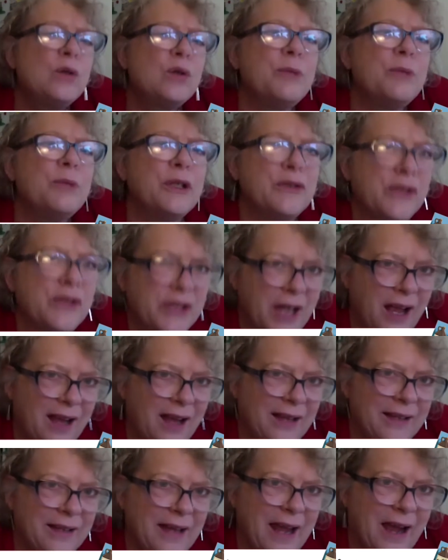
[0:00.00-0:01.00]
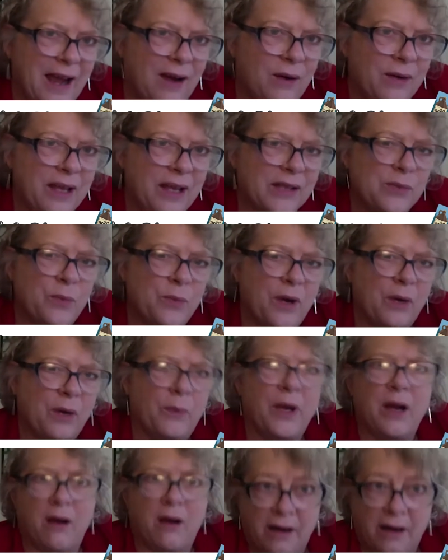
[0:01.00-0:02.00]
moonshine now is where
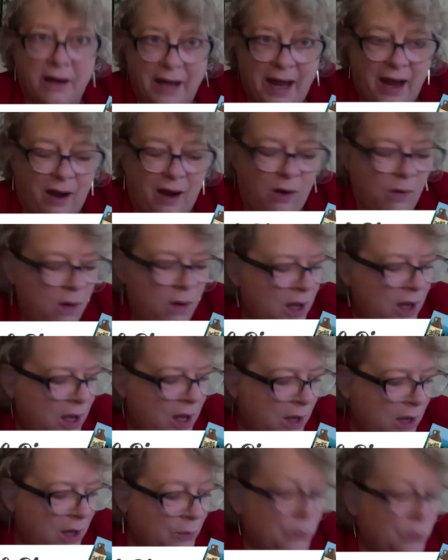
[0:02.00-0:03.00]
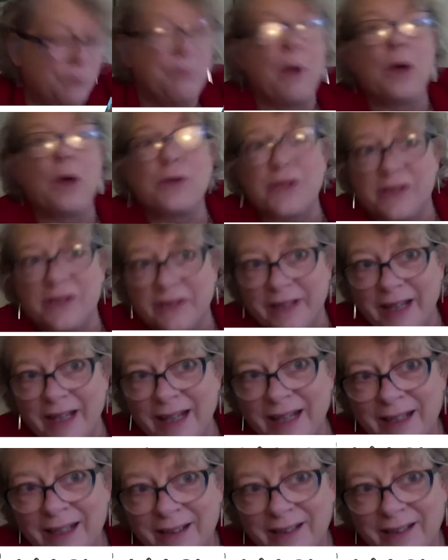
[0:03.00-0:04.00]
we are now, mostly.